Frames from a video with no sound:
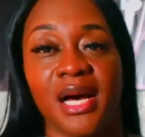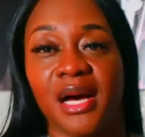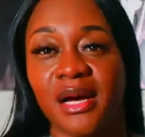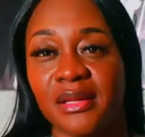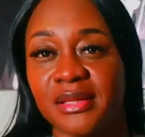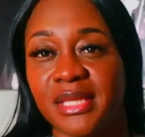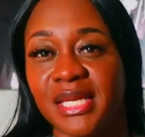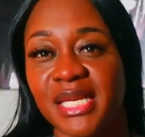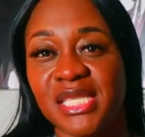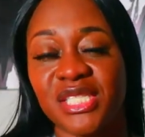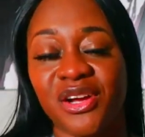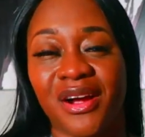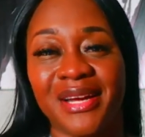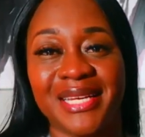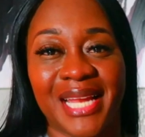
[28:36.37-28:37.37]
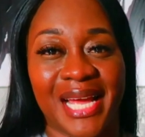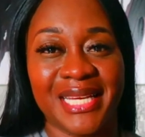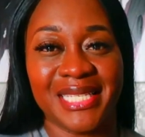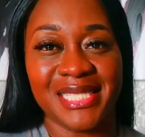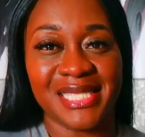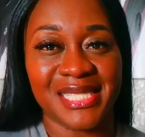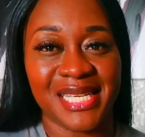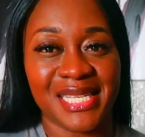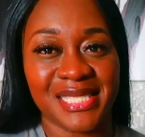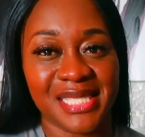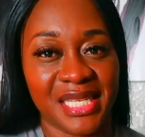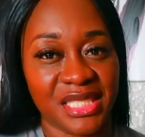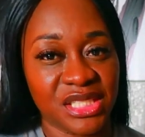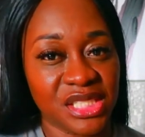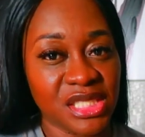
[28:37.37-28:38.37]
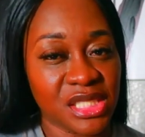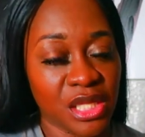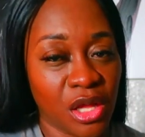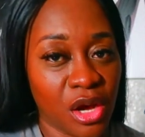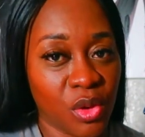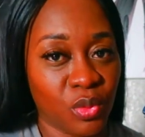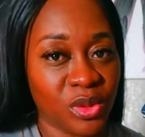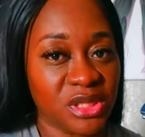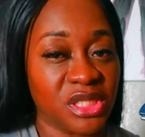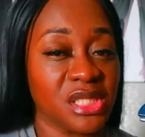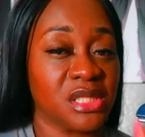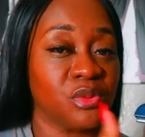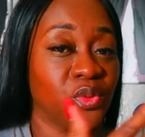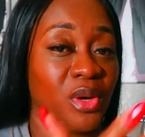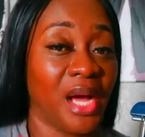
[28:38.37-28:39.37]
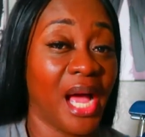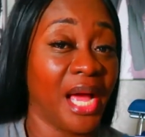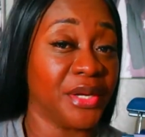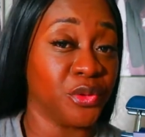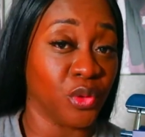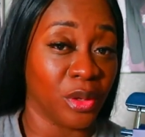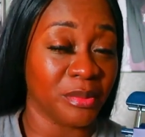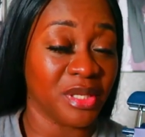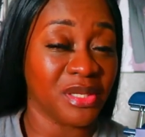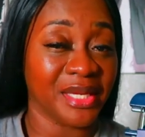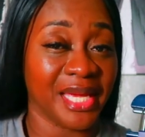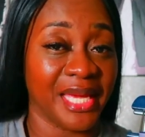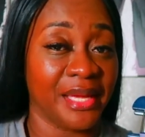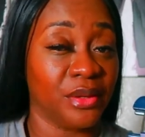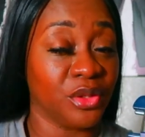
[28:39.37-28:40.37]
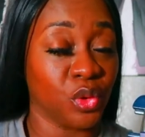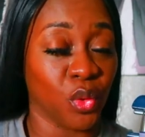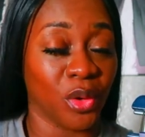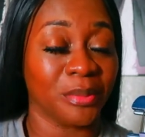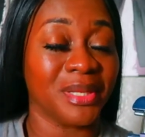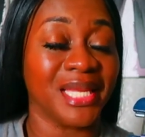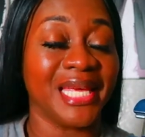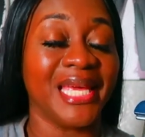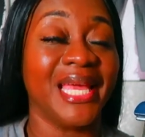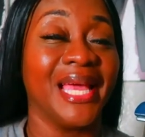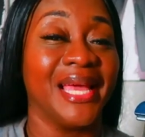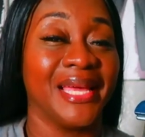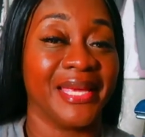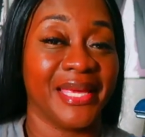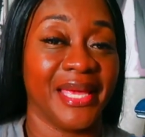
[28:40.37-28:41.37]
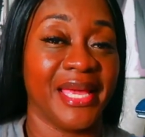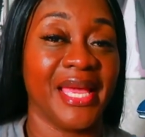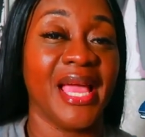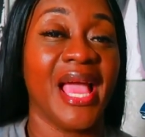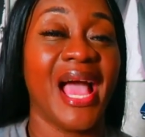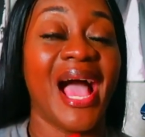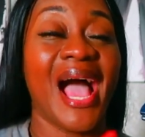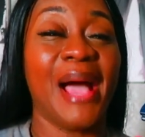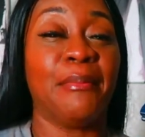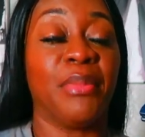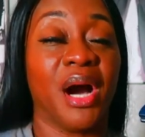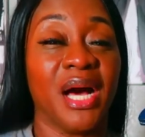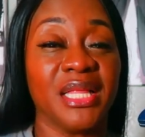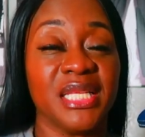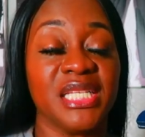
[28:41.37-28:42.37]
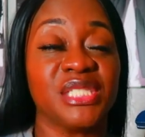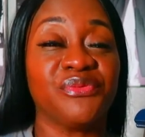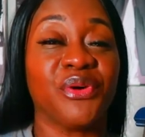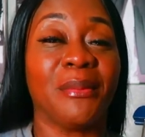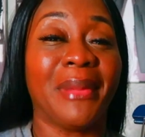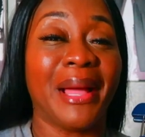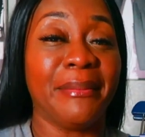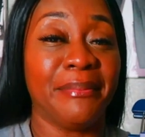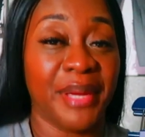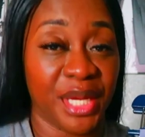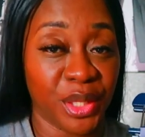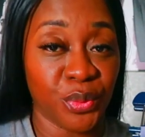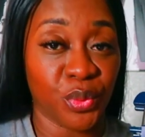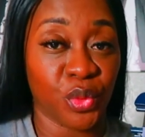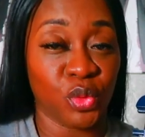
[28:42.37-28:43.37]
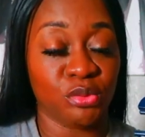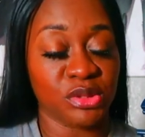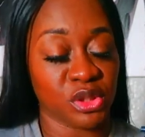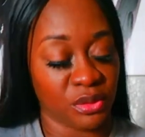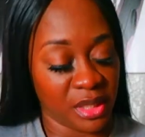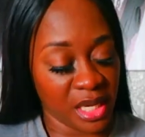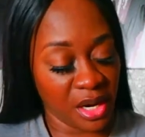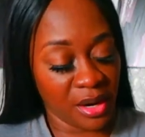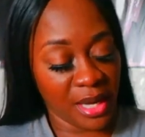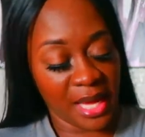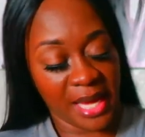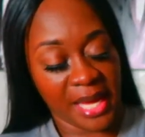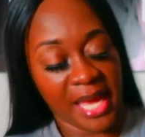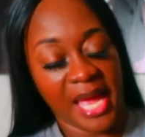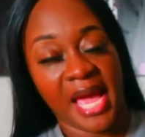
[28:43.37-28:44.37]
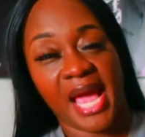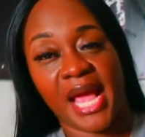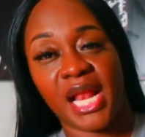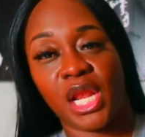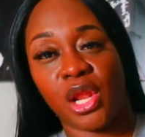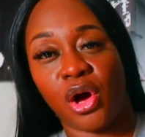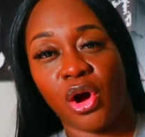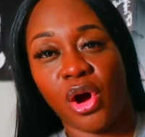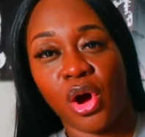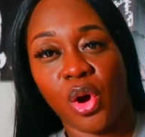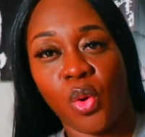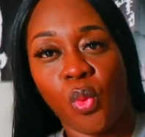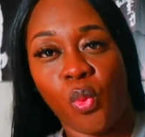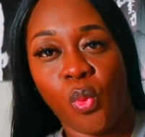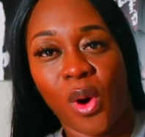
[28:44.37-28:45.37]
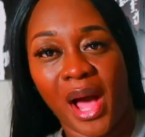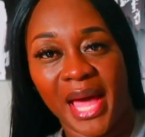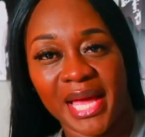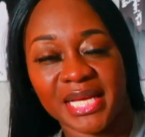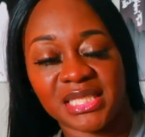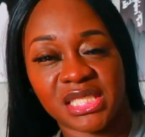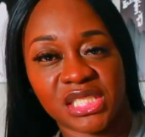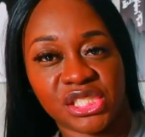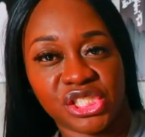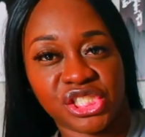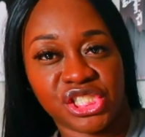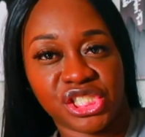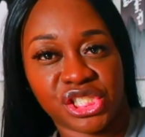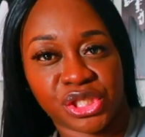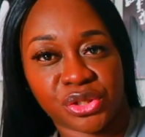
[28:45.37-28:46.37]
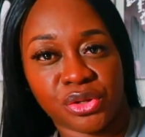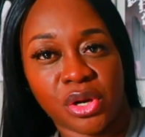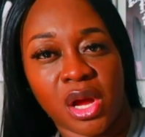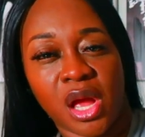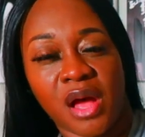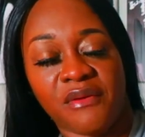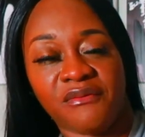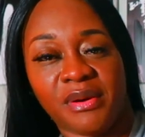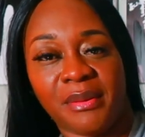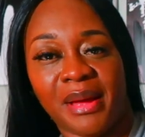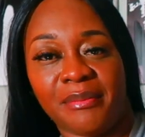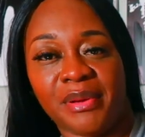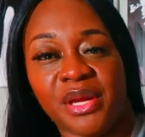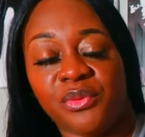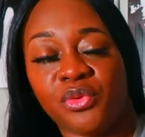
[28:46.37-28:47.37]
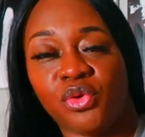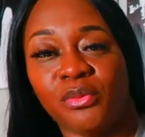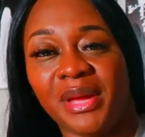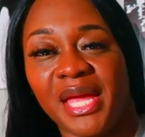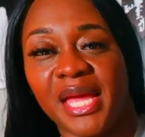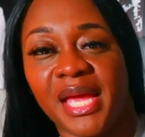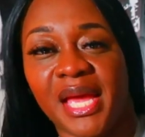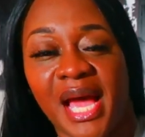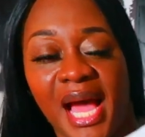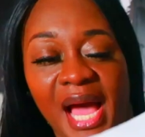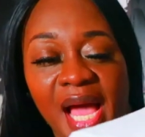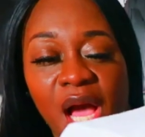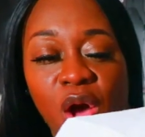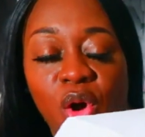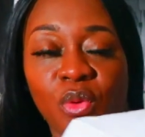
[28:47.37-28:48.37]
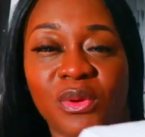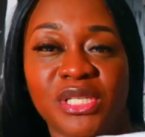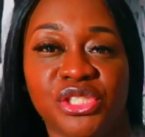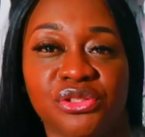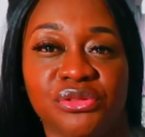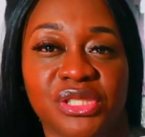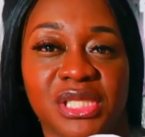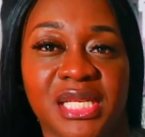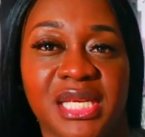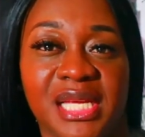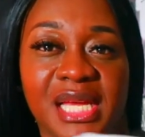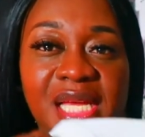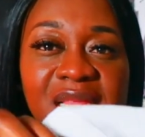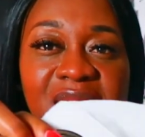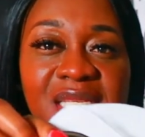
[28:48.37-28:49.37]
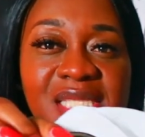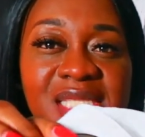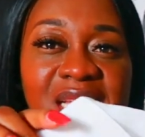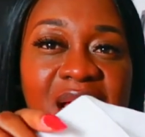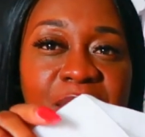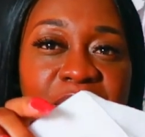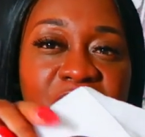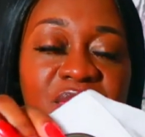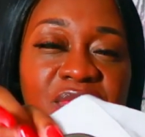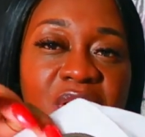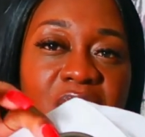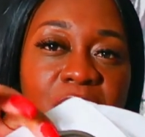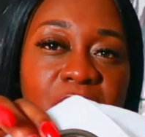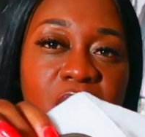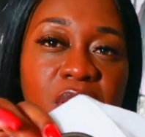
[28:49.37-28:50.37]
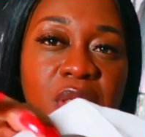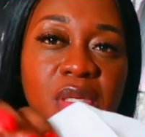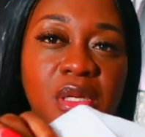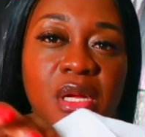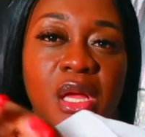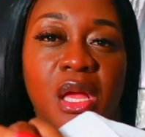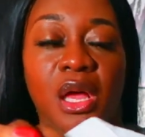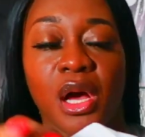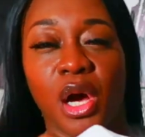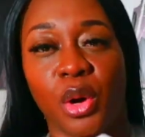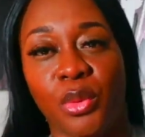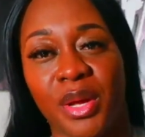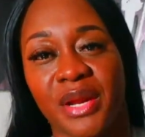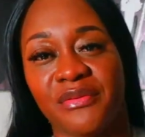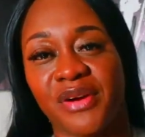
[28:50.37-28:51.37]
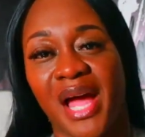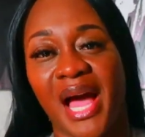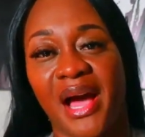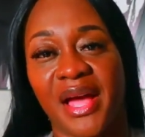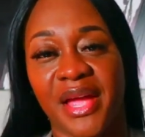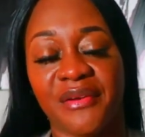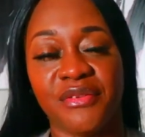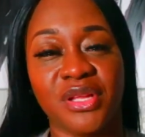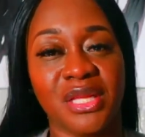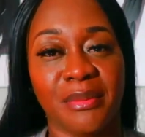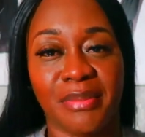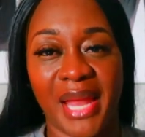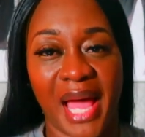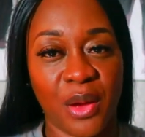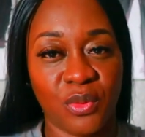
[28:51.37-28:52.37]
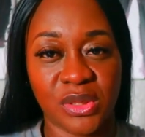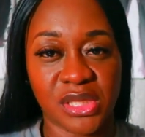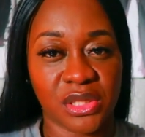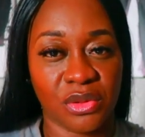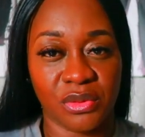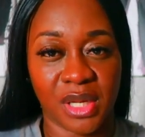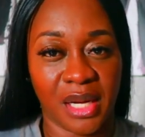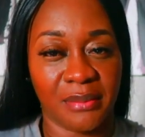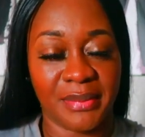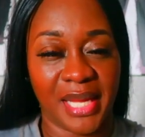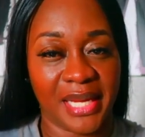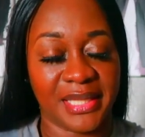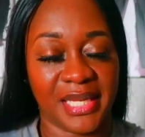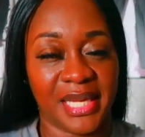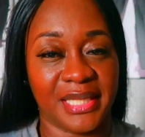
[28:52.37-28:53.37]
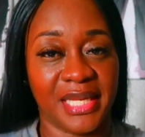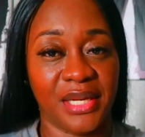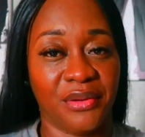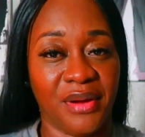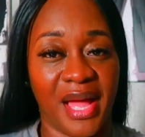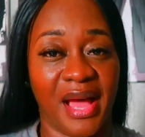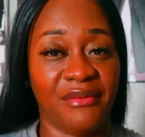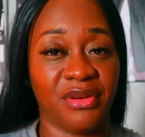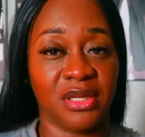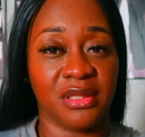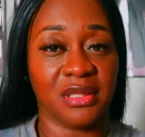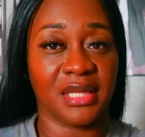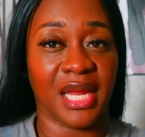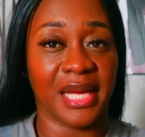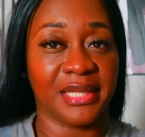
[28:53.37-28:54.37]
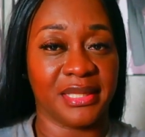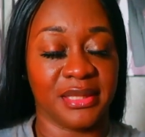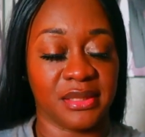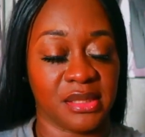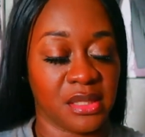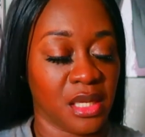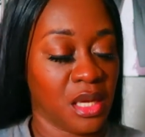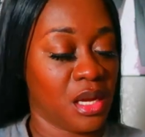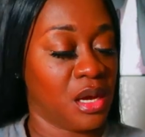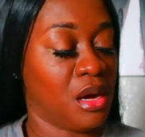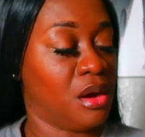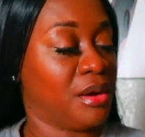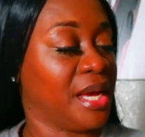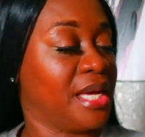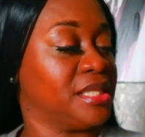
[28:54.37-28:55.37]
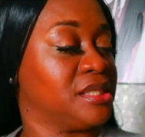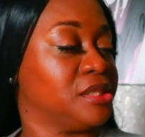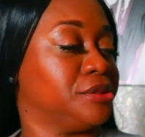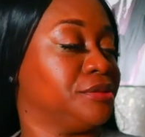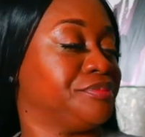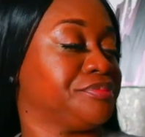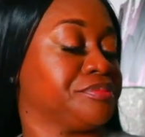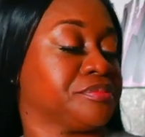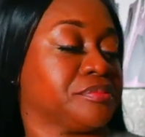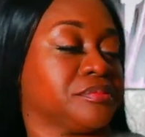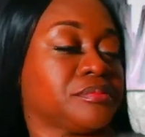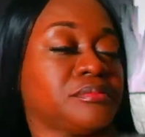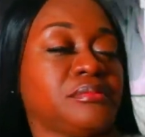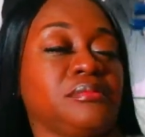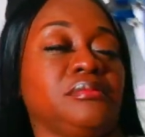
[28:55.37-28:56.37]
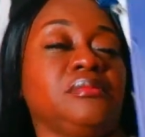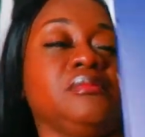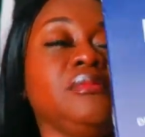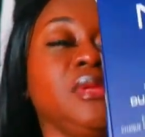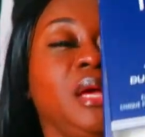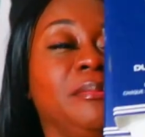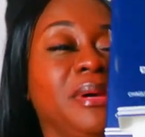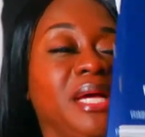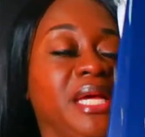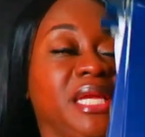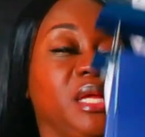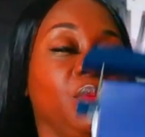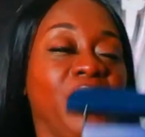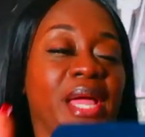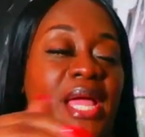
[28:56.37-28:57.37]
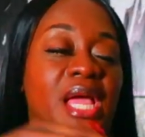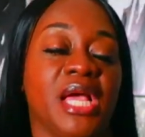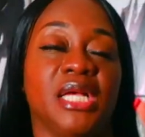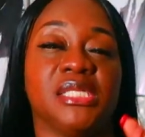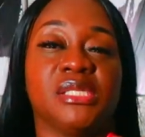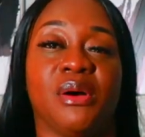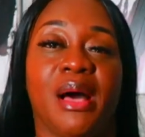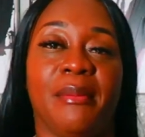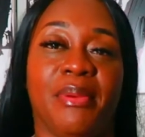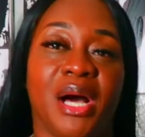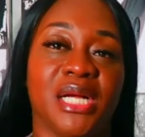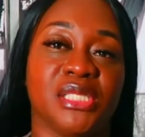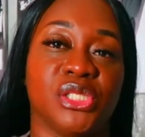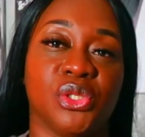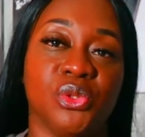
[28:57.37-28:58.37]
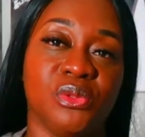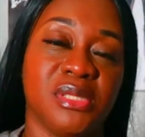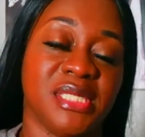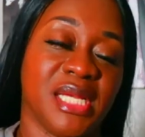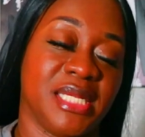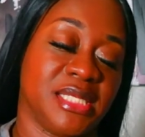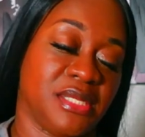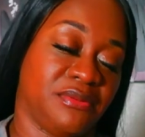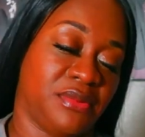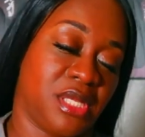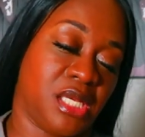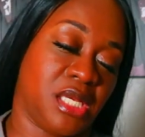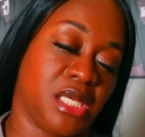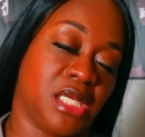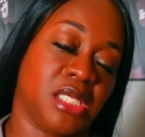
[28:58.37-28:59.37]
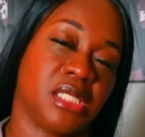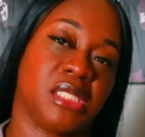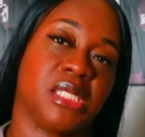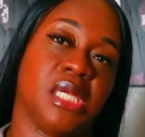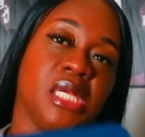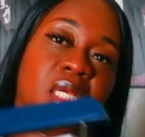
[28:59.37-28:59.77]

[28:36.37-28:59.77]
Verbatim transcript: uh these are 96 inches long which is what i normally get normally get i bought these for my bedroom so they are like a long white sheer for my bedroom and i always usually get this type of um hook or whatever however the black ones don't come like that they don't have hook like this okay so but anyway so i bought two sets of these